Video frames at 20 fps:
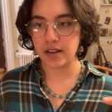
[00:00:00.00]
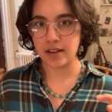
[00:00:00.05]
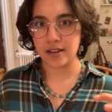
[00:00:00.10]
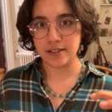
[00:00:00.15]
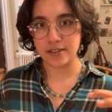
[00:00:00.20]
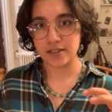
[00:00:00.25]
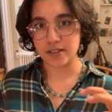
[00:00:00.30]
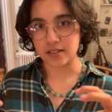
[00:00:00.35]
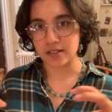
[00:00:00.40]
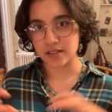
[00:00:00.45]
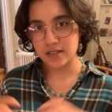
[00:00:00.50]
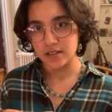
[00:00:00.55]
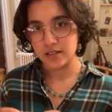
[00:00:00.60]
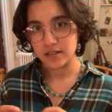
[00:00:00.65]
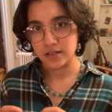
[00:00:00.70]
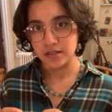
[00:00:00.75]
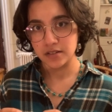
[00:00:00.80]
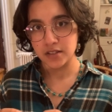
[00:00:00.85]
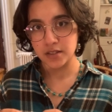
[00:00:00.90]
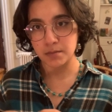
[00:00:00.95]
just
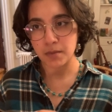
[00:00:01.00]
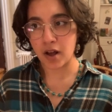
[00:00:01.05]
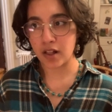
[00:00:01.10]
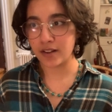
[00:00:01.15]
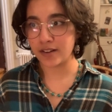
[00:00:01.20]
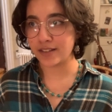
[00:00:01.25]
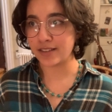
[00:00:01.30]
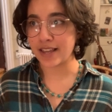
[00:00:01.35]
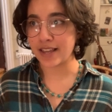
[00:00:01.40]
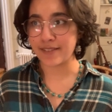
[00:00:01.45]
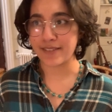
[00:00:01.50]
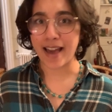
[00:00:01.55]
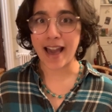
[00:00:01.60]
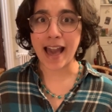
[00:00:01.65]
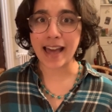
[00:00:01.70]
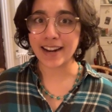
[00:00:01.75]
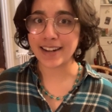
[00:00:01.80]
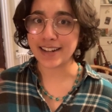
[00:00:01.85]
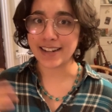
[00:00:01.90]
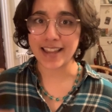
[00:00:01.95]
smaller. They've
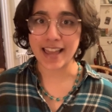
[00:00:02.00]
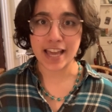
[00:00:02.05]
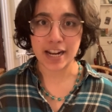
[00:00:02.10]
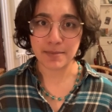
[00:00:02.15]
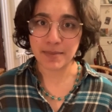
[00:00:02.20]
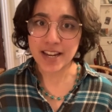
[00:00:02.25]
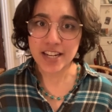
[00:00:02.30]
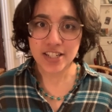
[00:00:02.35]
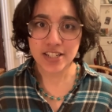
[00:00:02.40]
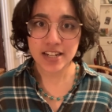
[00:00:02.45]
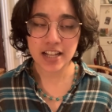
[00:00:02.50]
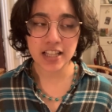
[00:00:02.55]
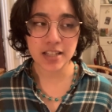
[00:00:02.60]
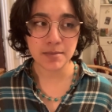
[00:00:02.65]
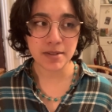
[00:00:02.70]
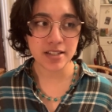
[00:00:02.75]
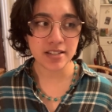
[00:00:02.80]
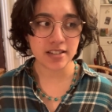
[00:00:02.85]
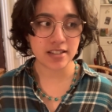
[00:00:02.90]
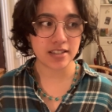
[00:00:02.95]
added in animation
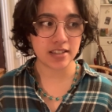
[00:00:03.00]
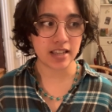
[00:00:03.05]
elements.